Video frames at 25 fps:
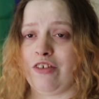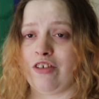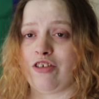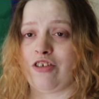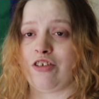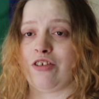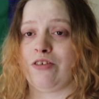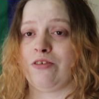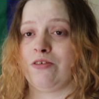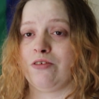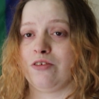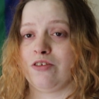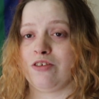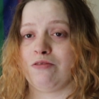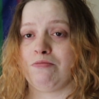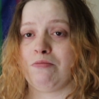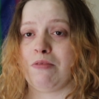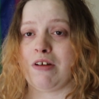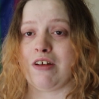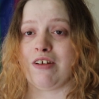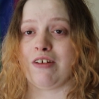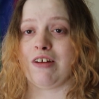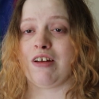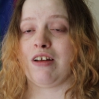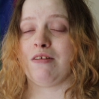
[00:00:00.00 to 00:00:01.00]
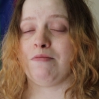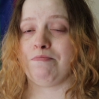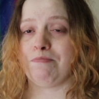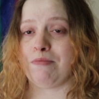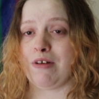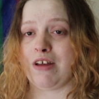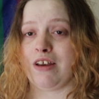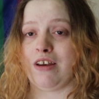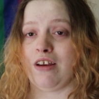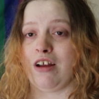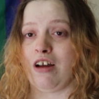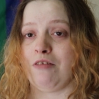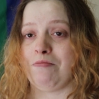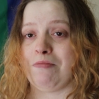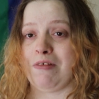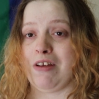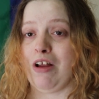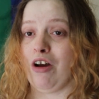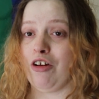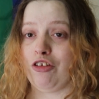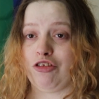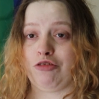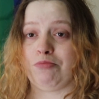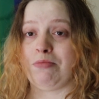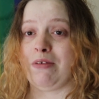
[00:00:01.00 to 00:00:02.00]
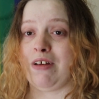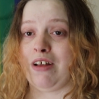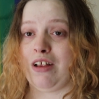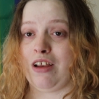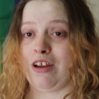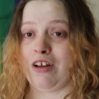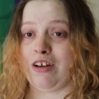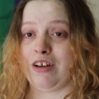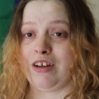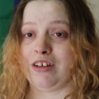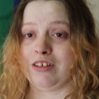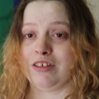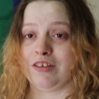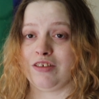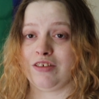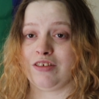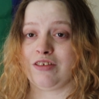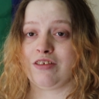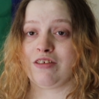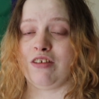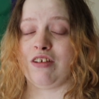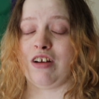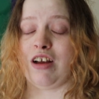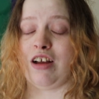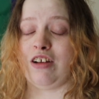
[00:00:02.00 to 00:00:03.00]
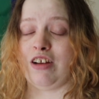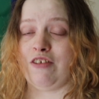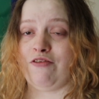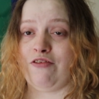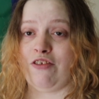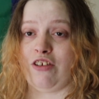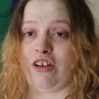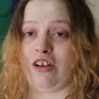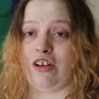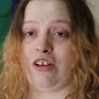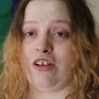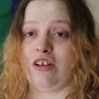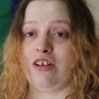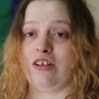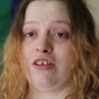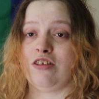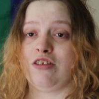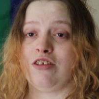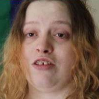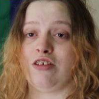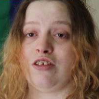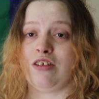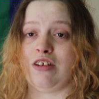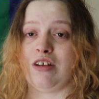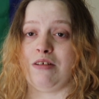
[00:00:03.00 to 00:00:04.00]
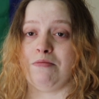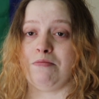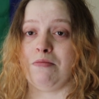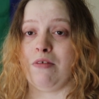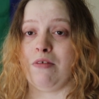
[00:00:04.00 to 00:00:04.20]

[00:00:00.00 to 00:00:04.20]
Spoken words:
issues have been hospitalised. I deferred in